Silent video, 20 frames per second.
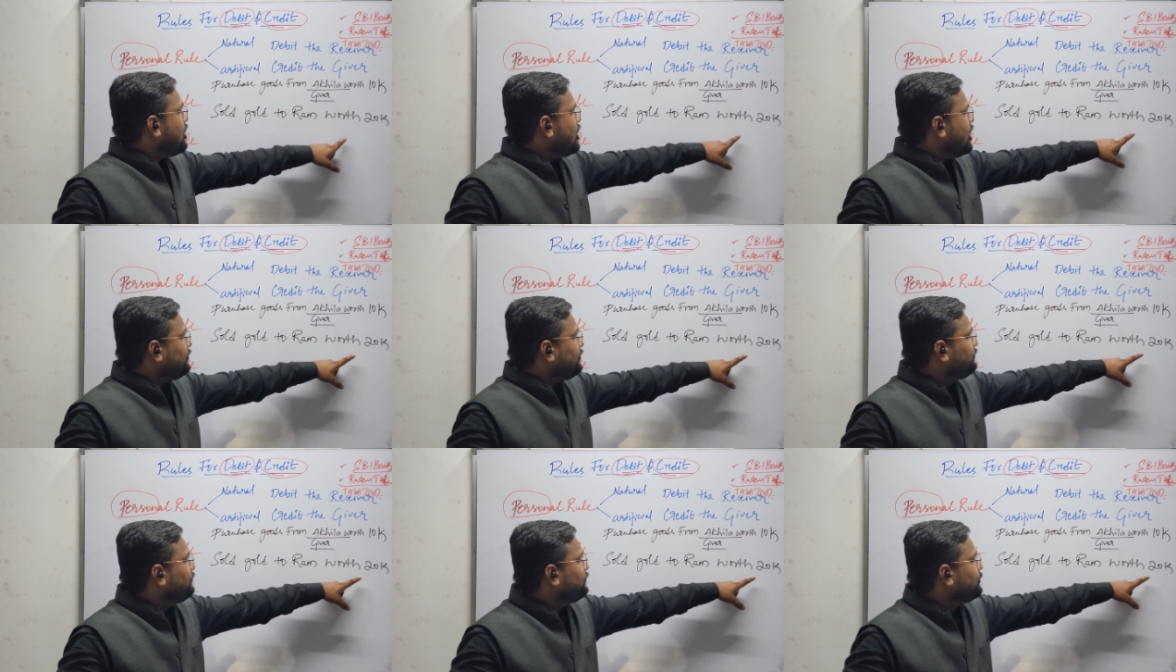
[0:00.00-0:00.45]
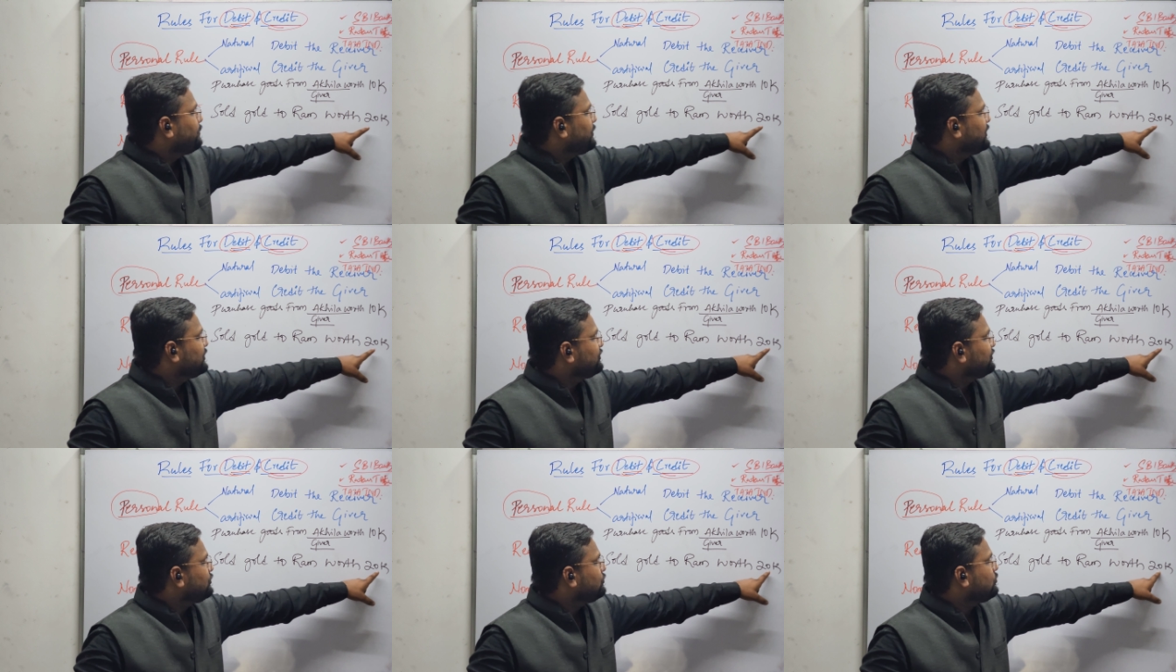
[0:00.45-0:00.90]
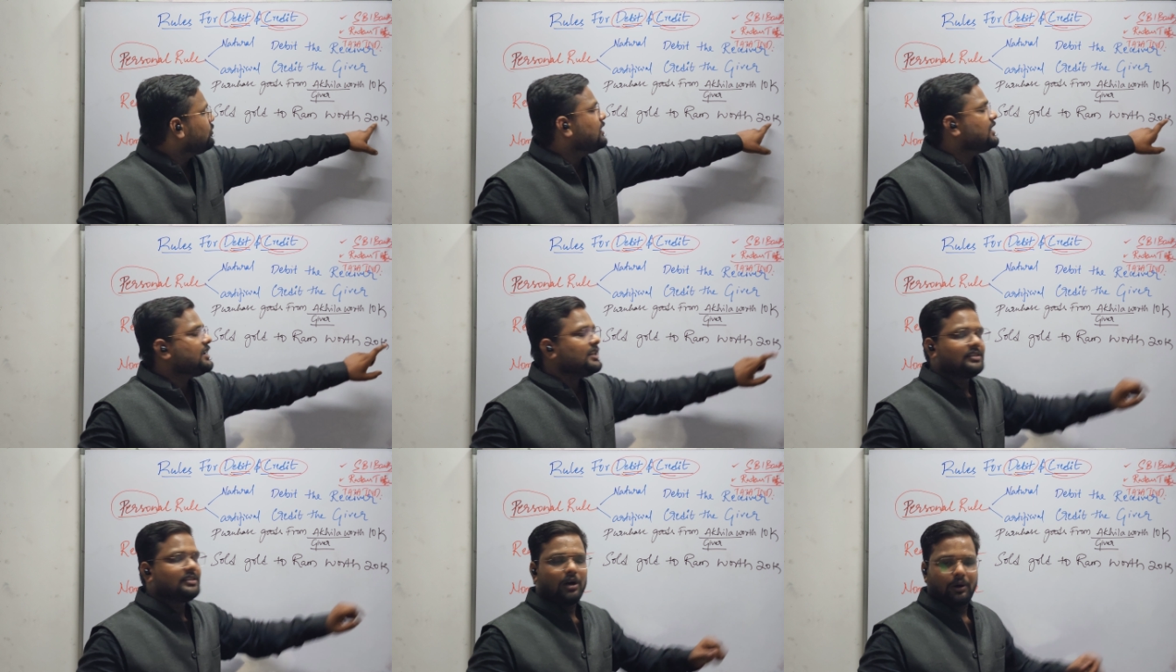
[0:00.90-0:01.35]
of rupees
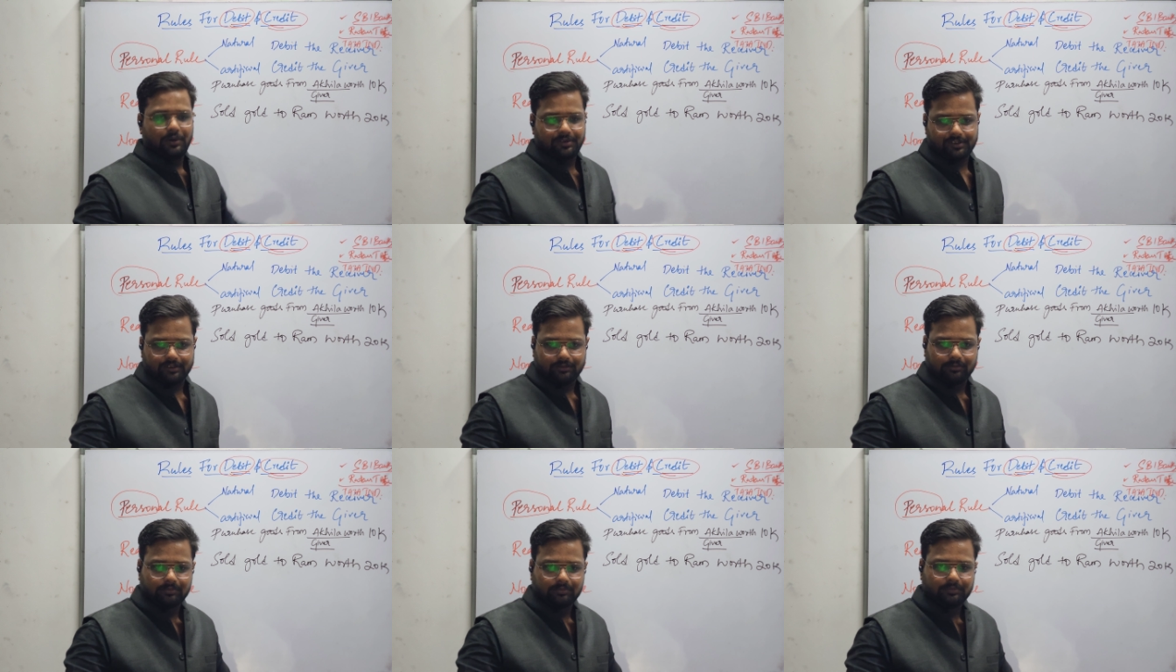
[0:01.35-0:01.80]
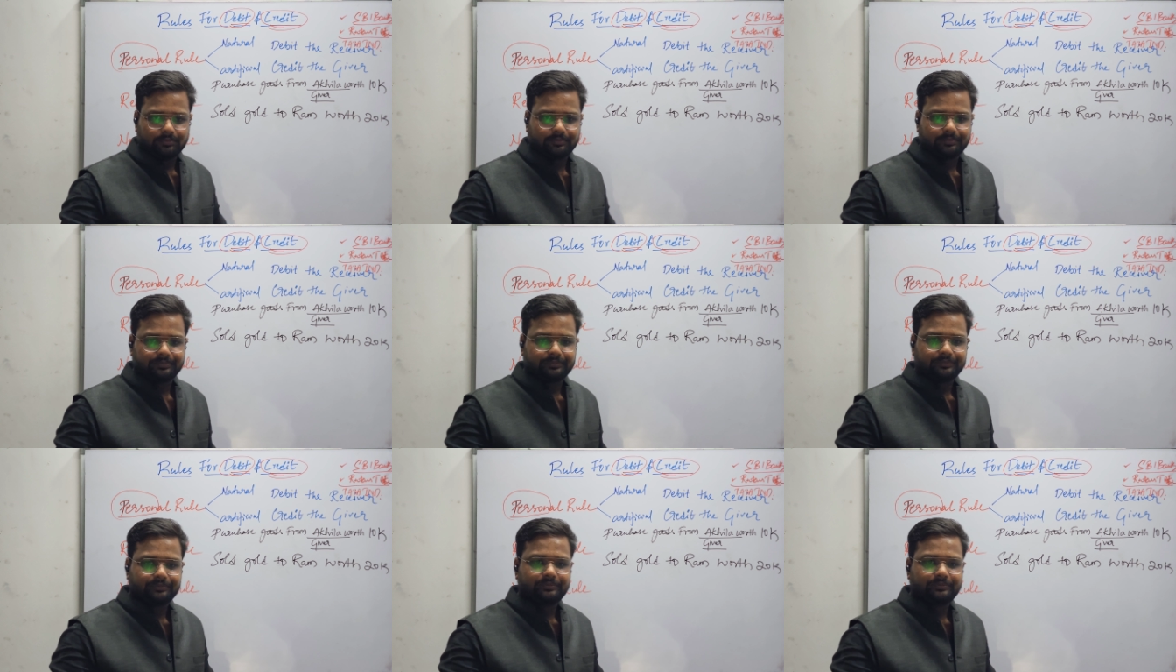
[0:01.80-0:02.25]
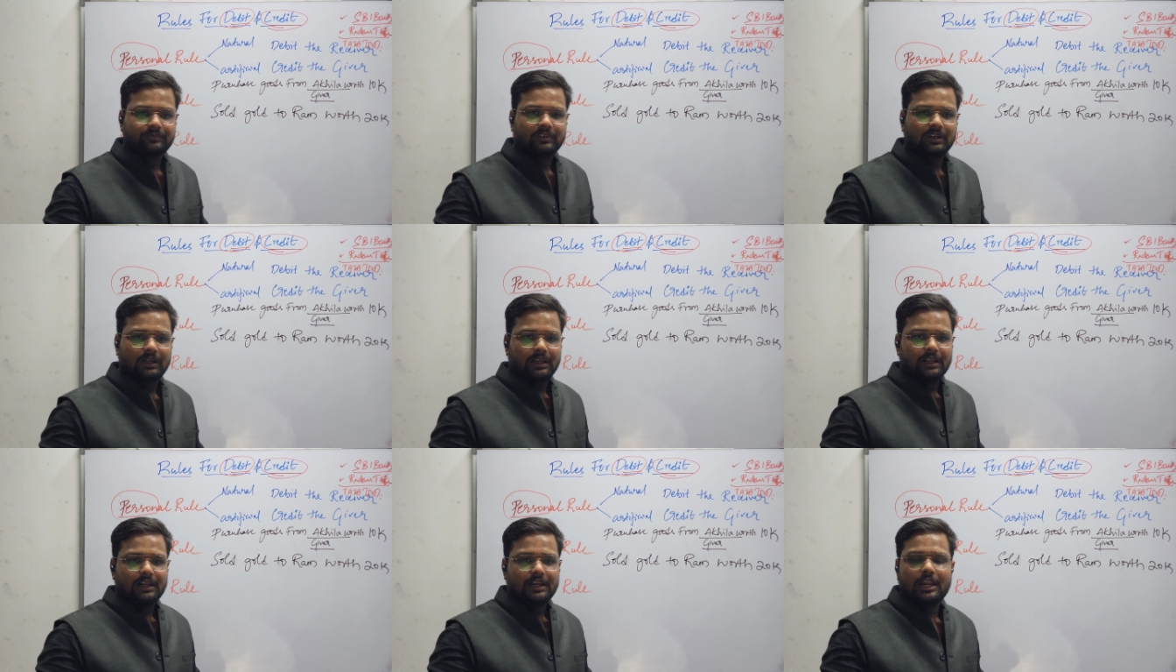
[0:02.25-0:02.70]
20,000.
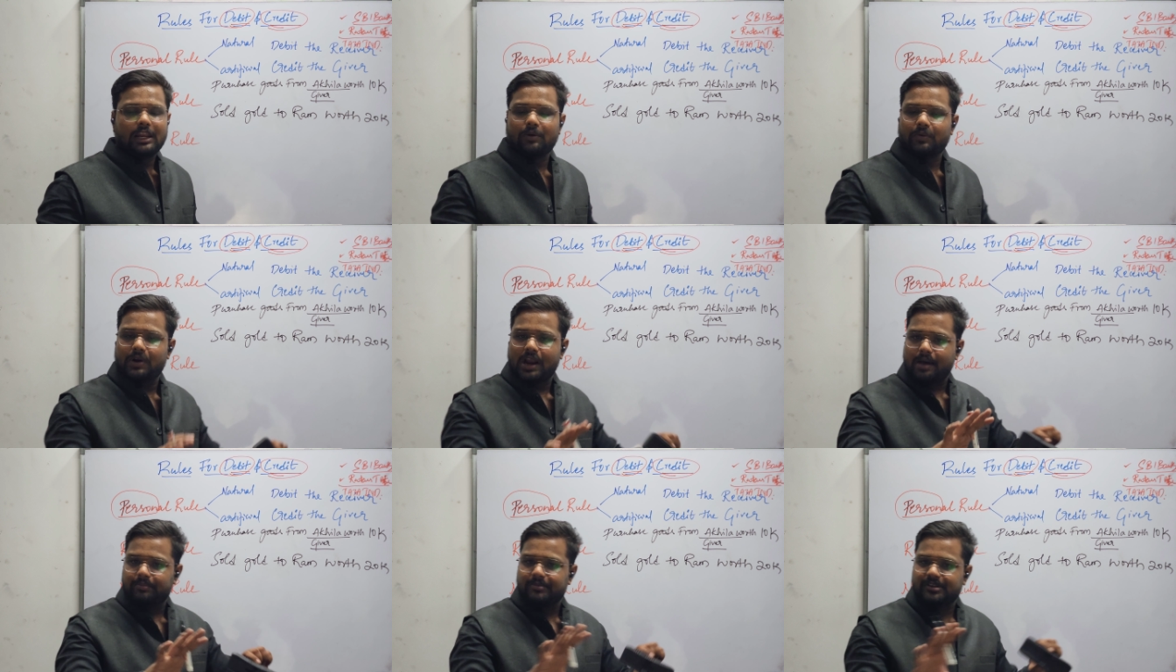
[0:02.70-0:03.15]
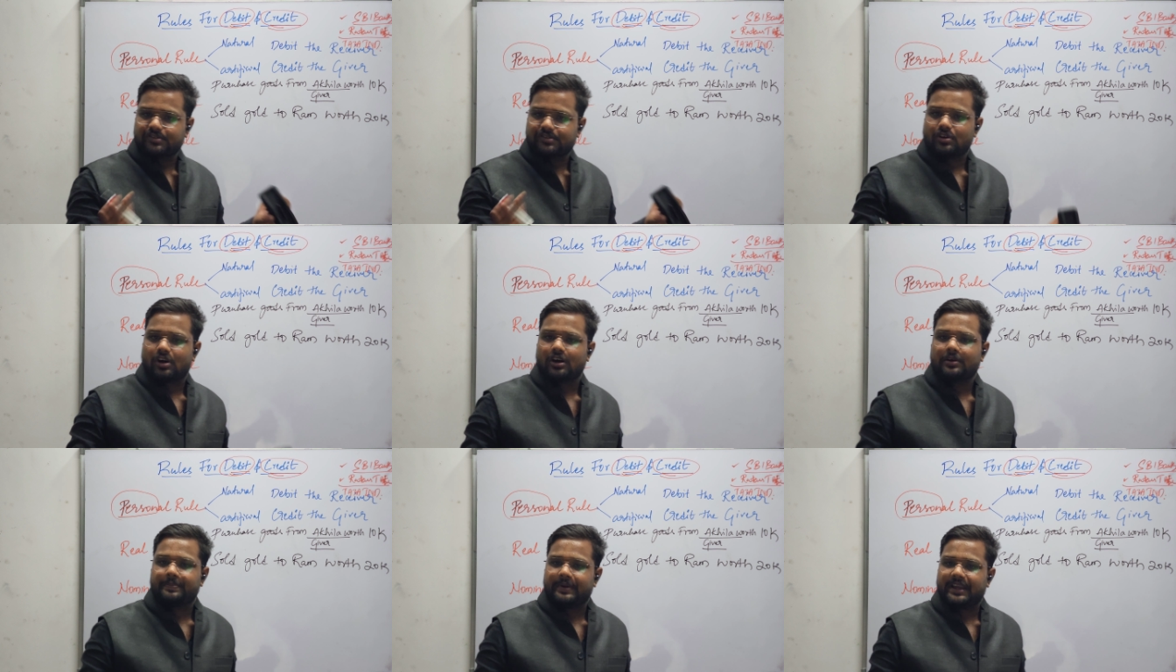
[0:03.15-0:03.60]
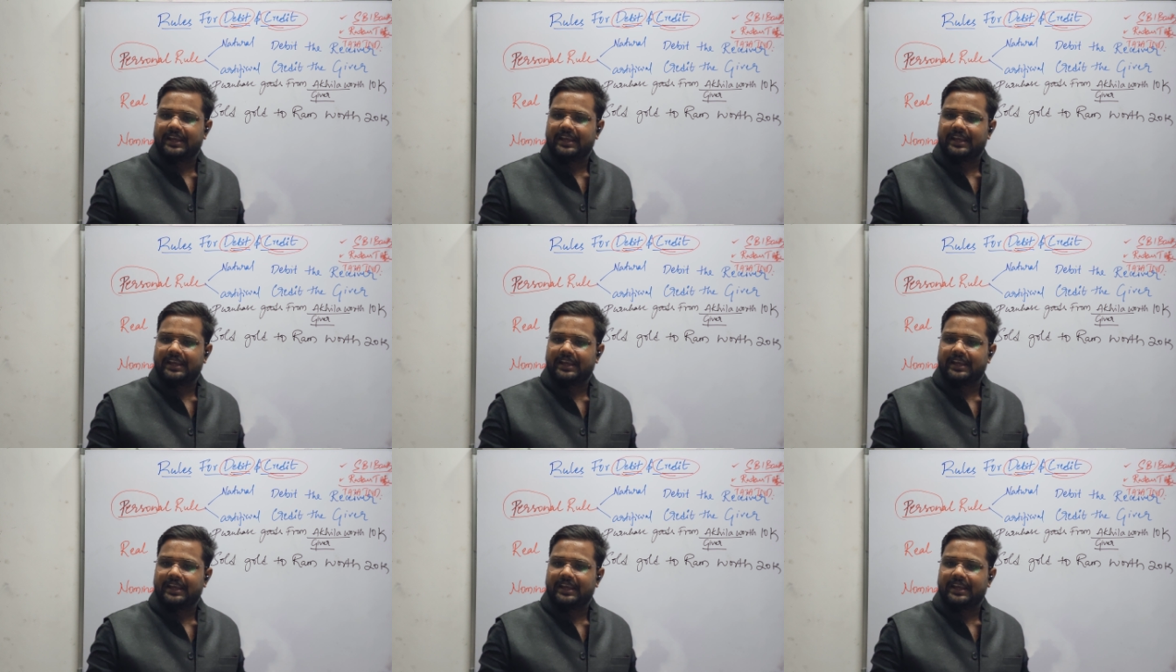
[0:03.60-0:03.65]
Now Ram is not